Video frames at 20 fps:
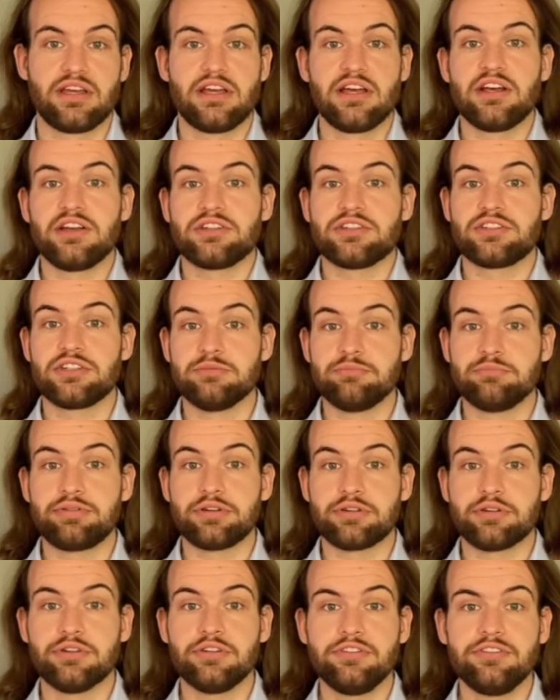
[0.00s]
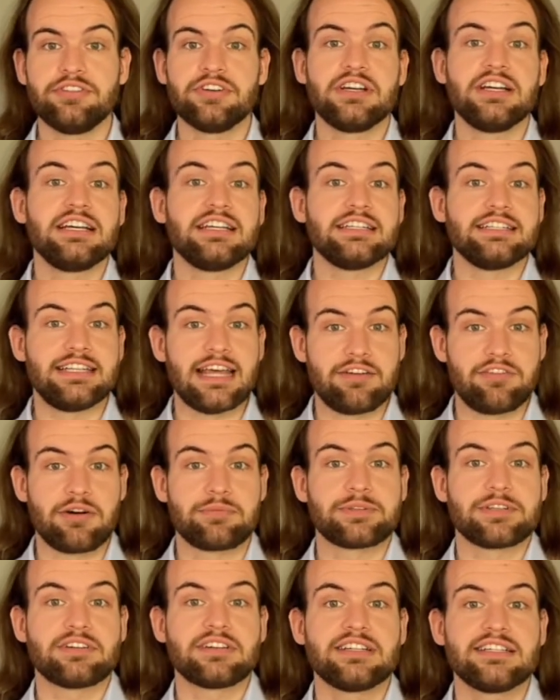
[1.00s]
To improve, DevOps
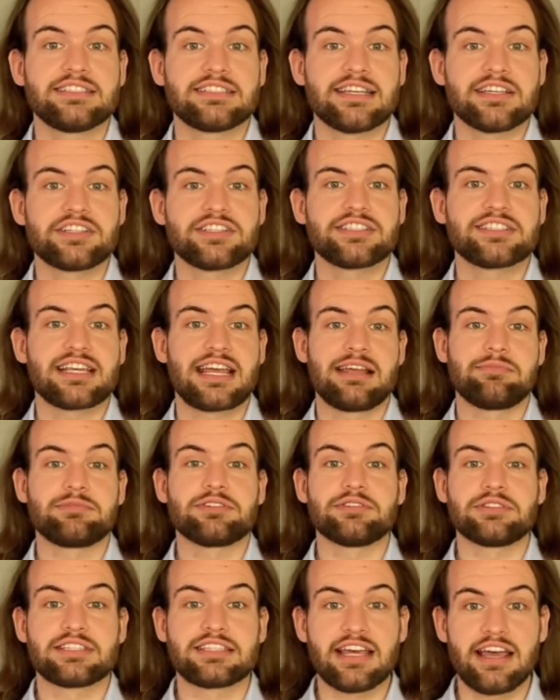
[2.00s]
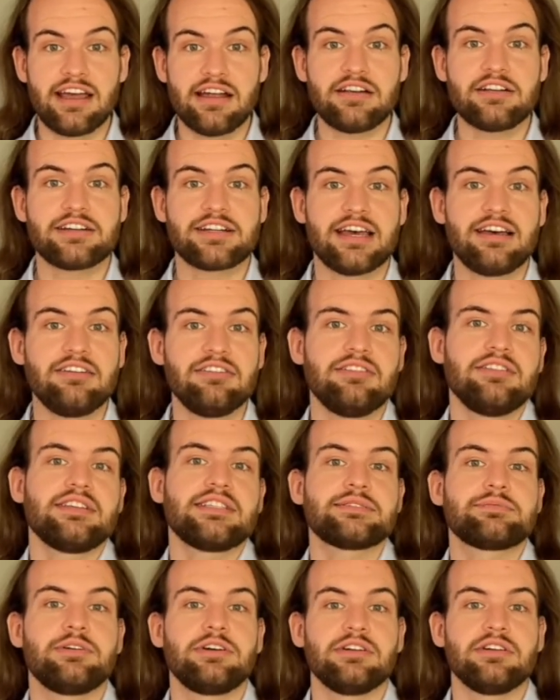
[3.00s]
organizations aim to tear down this
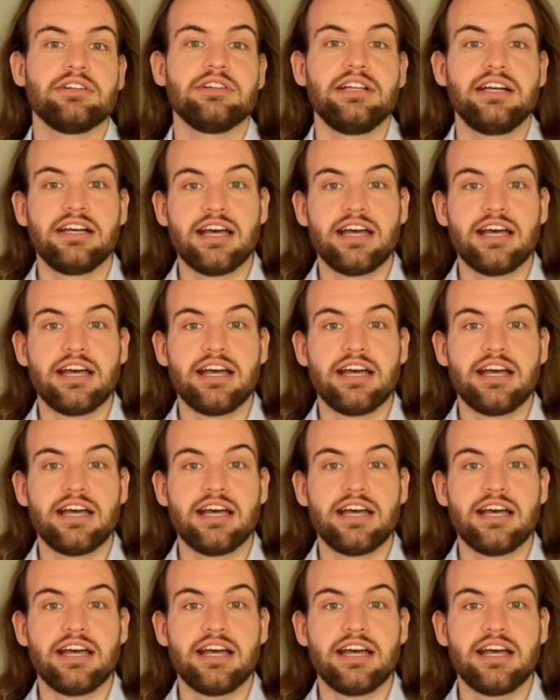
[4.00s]
wall